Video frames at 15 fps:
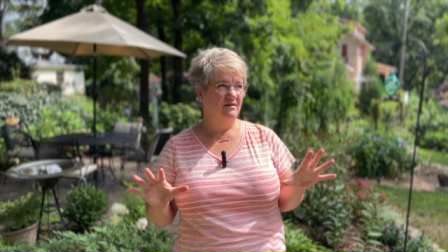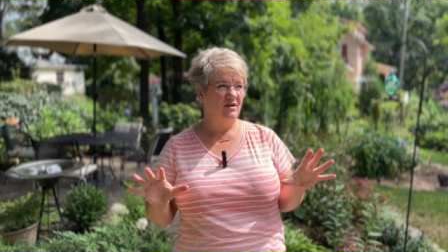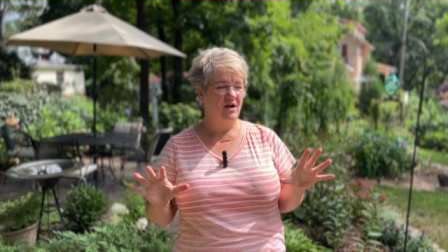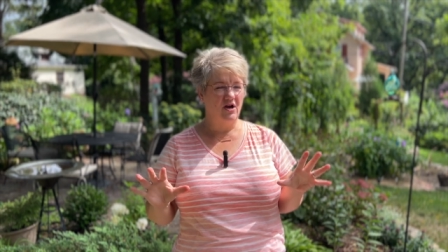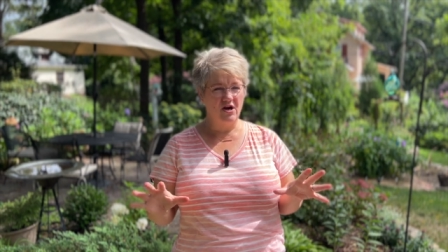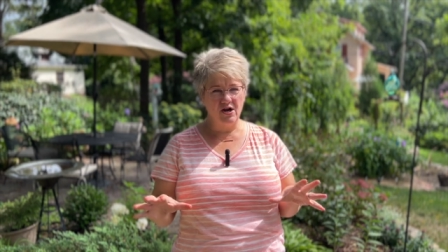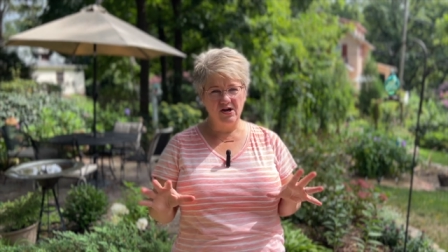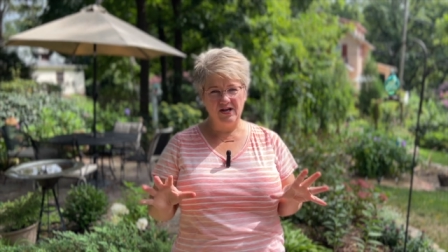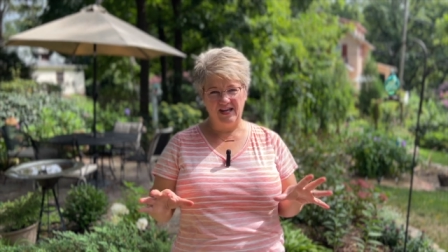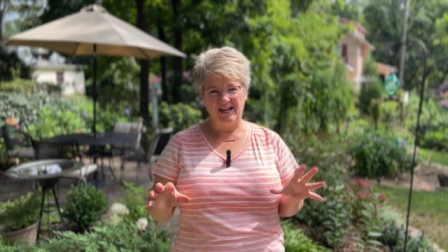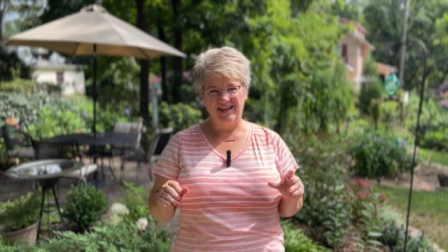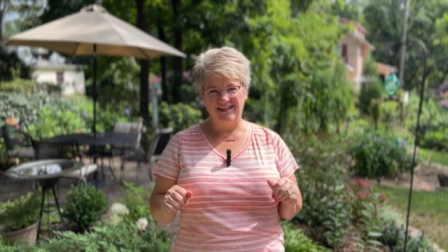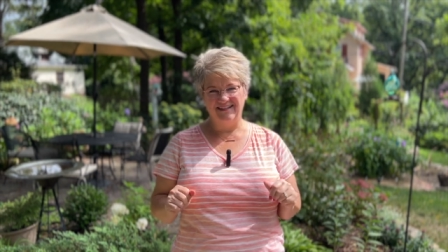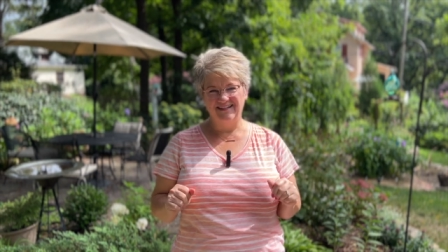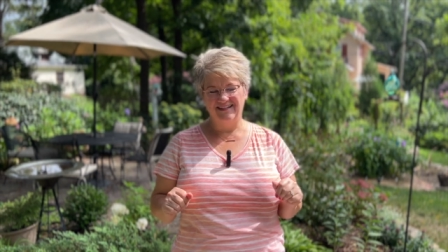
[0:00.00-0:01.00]

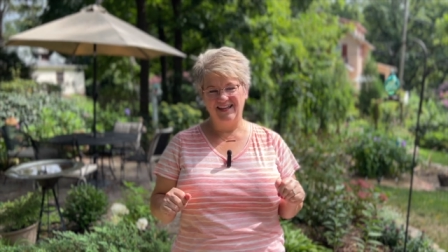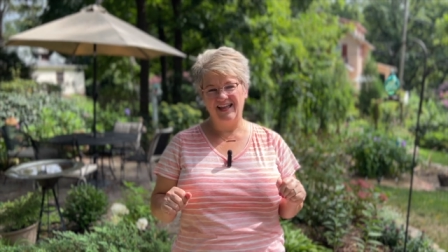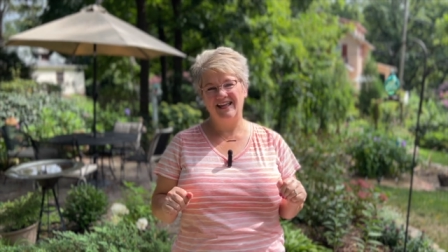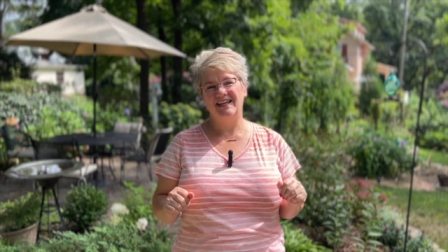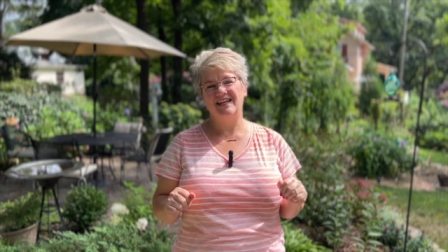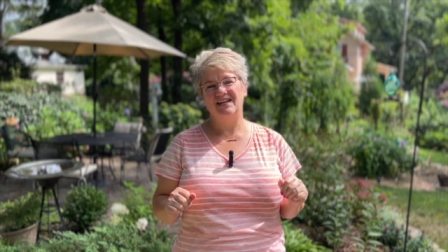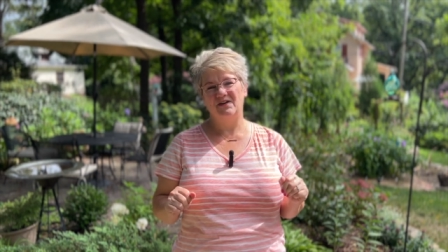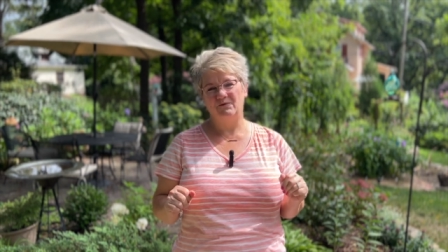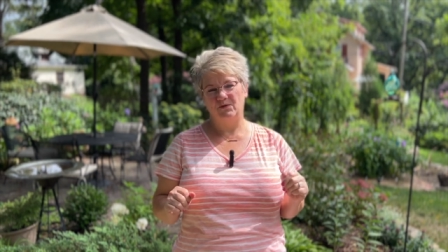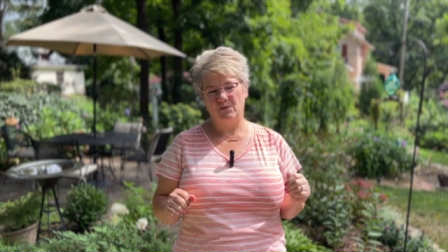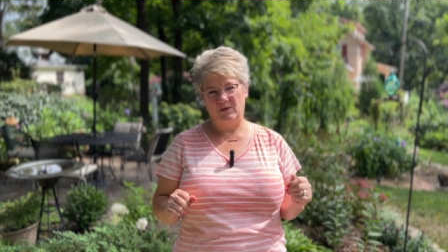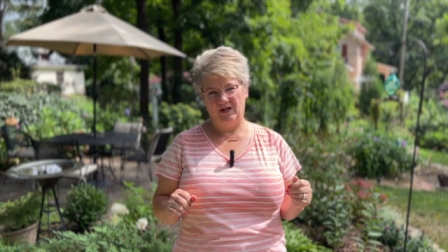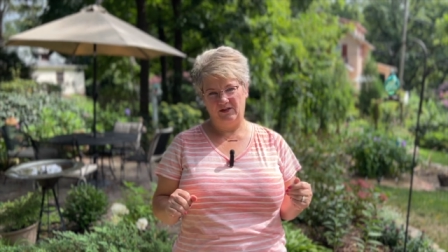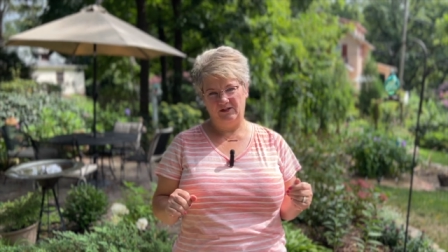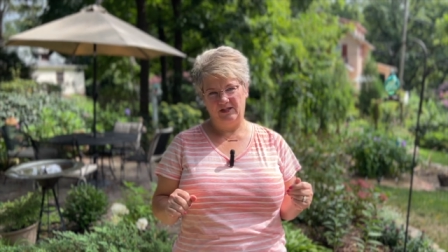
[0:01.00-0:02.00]
hurting any of the
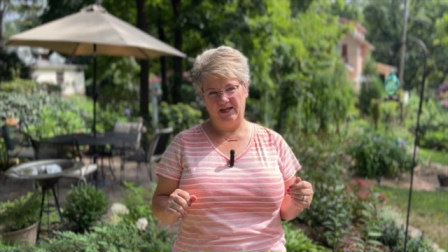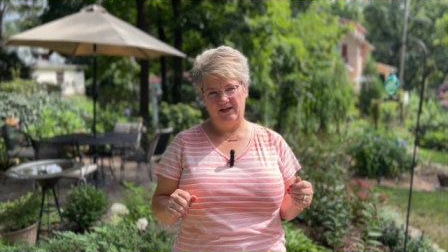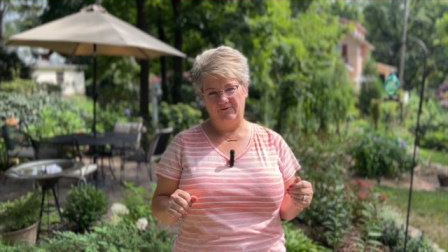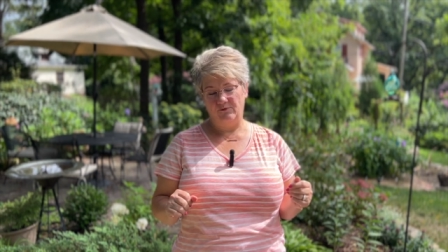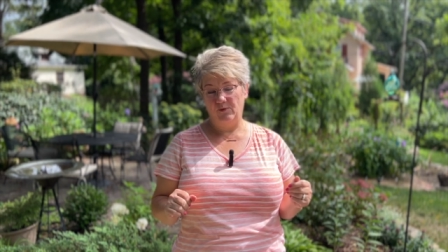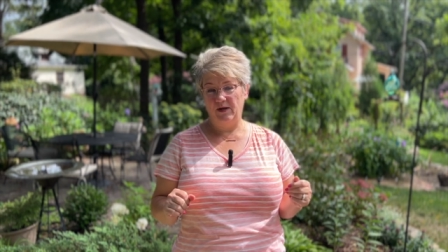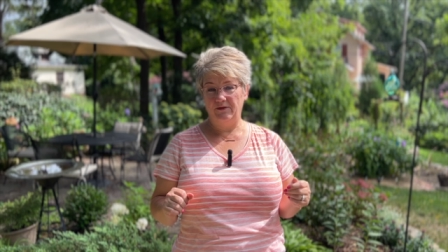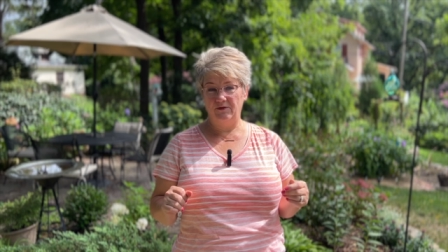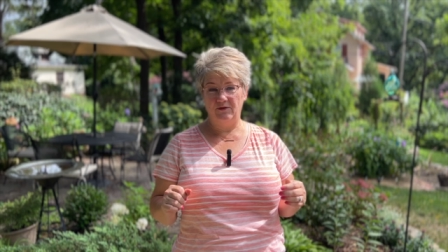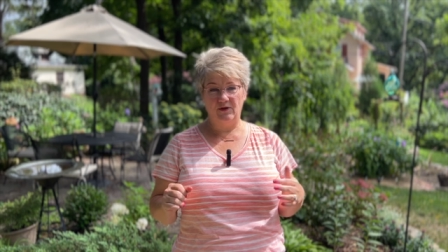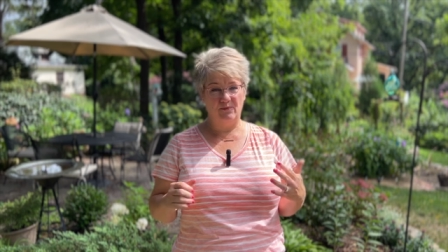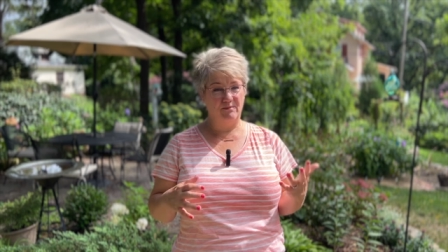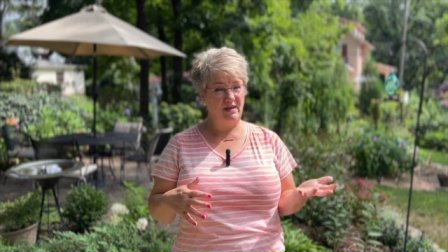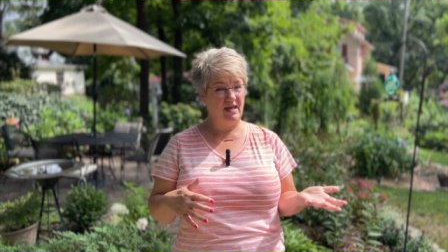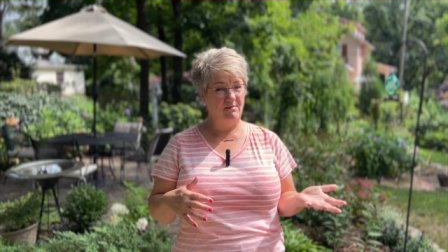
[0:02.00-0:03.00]
wildlife, whether
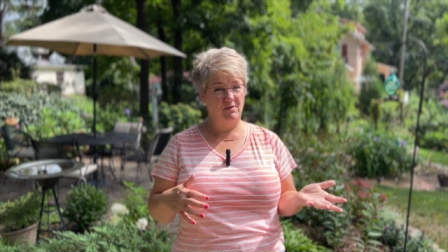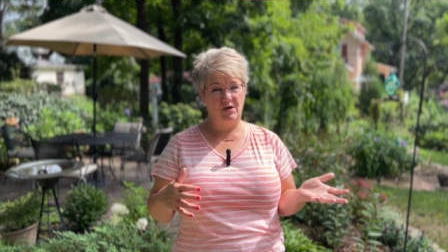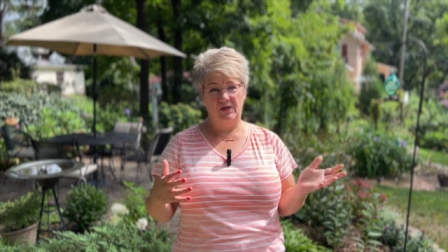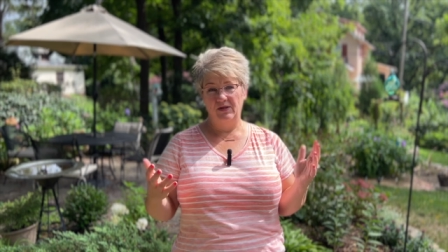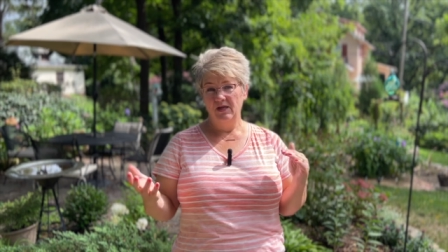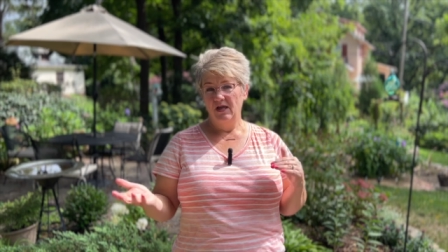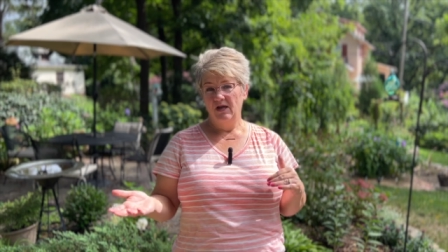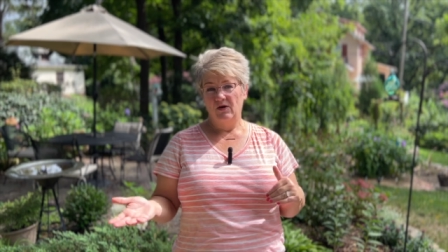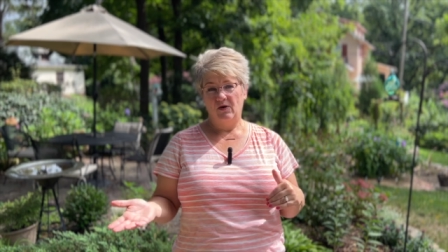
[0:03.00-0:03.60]
they're mammal,